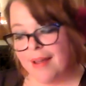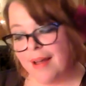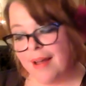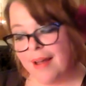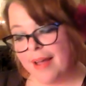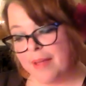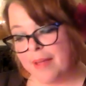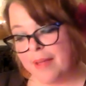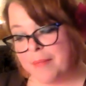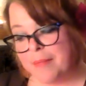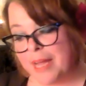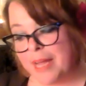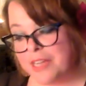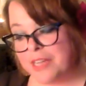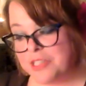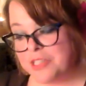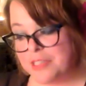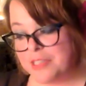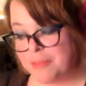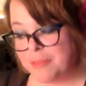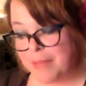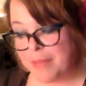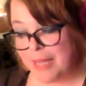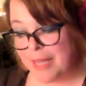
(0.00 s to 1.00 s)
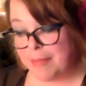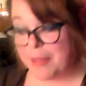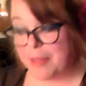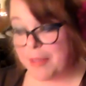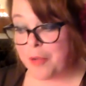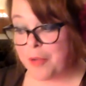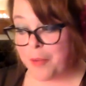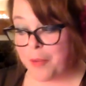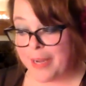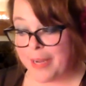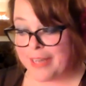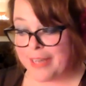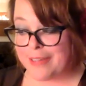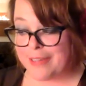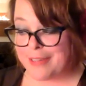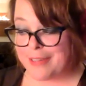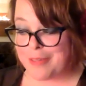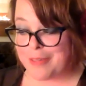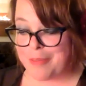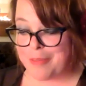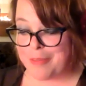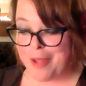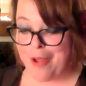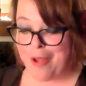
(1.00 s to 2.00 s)
I imagined a baby cradled
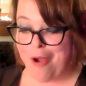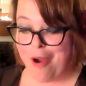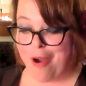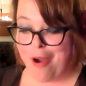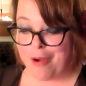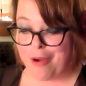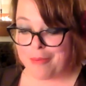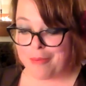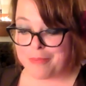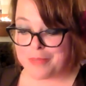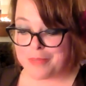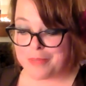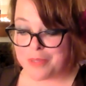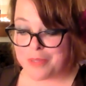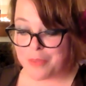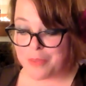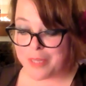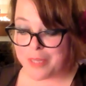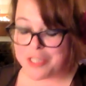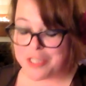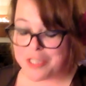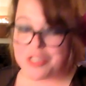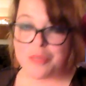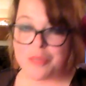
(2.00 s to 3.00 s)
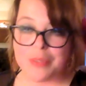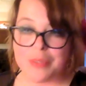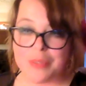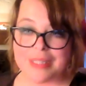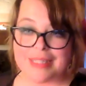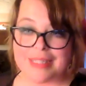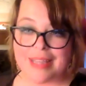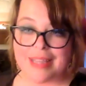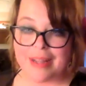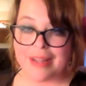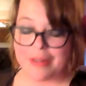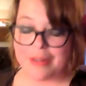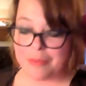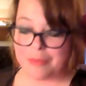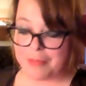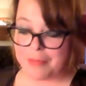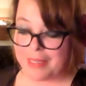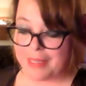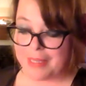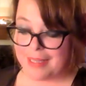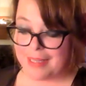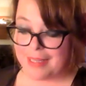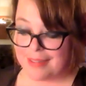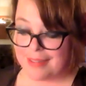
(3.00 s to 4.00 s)
in my arms the way she once held
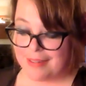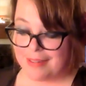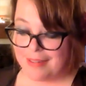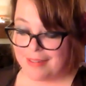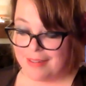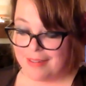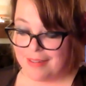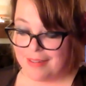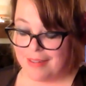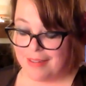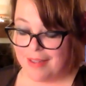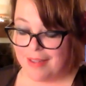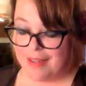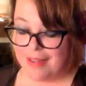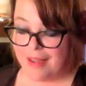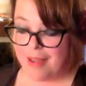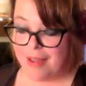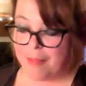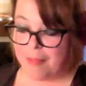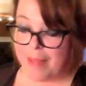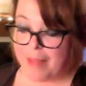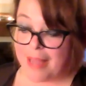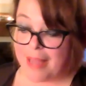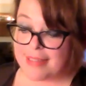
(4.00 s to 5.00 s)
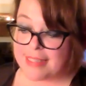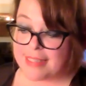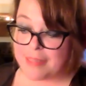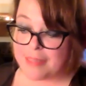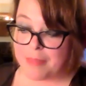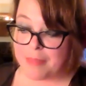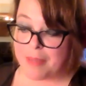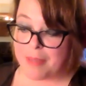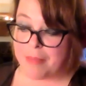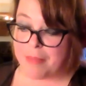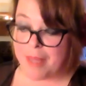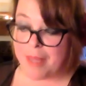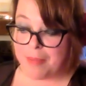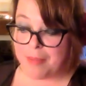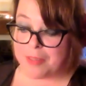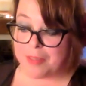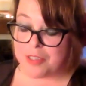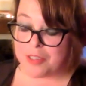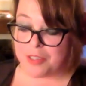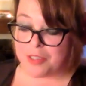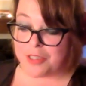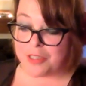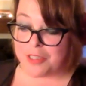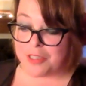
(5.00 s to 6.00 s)
me, passing my baby
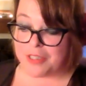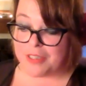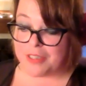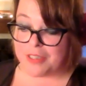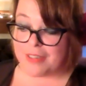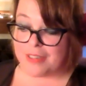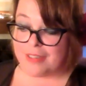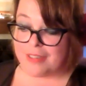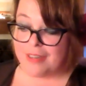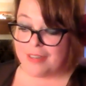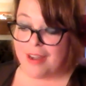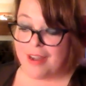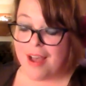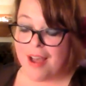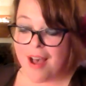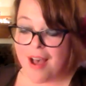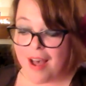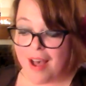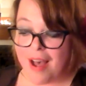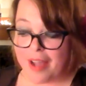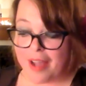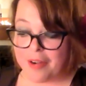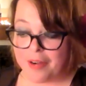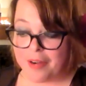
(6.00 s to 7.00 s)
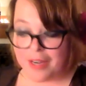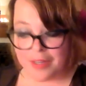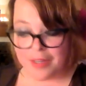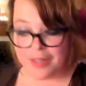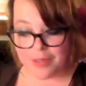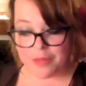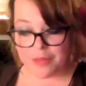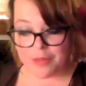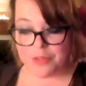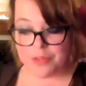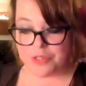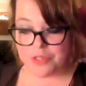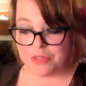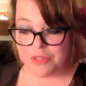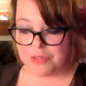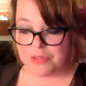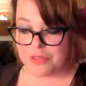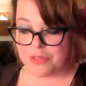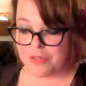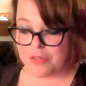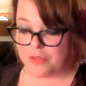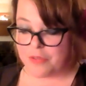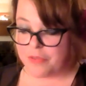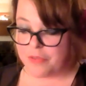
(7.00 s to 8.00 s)
to her. I cried
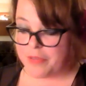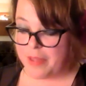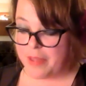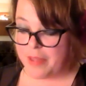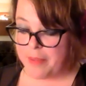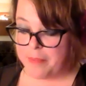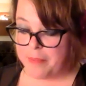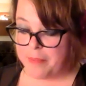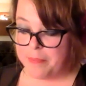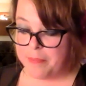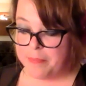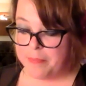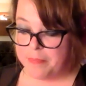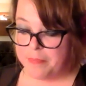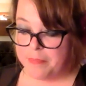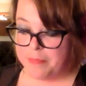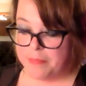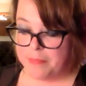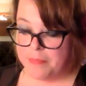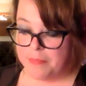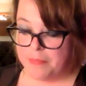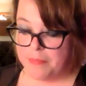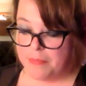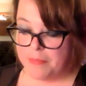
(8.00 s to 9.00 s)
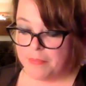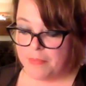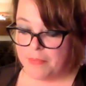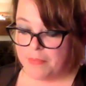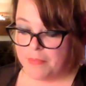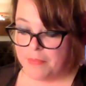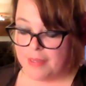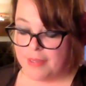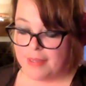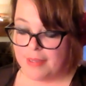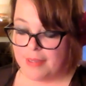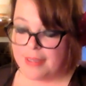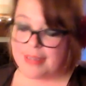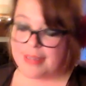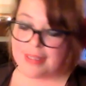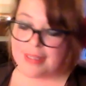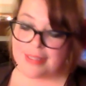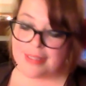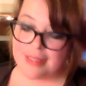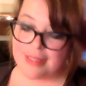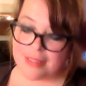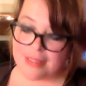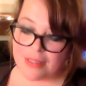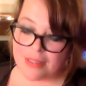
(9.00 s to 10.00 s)
oceans over them.
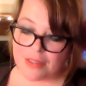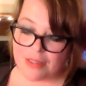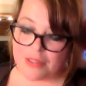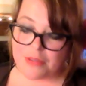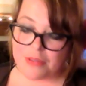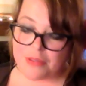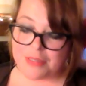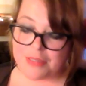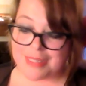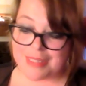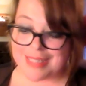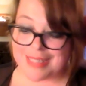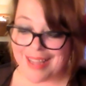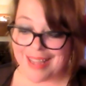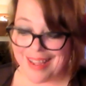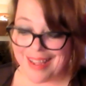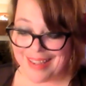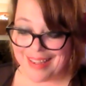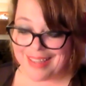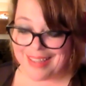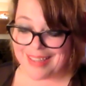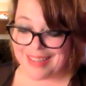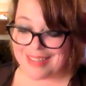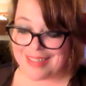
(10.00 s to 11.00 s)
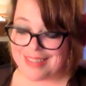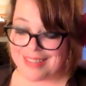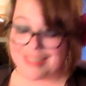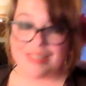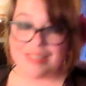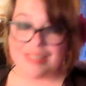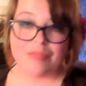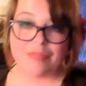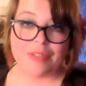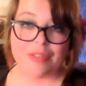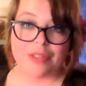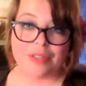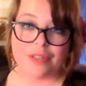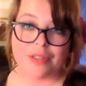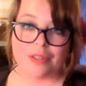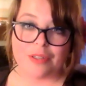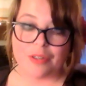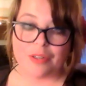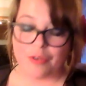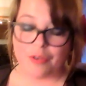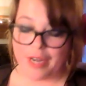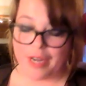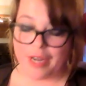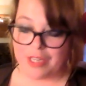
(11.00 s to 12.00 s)
This is the closest I get to giving her
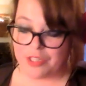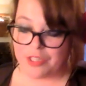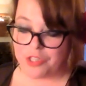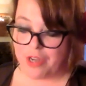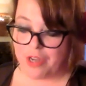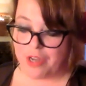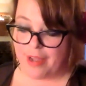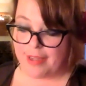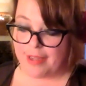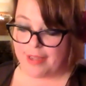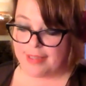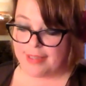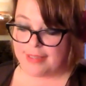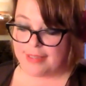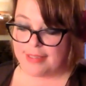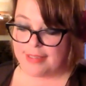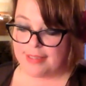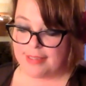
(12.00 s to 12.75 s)
a grandchild.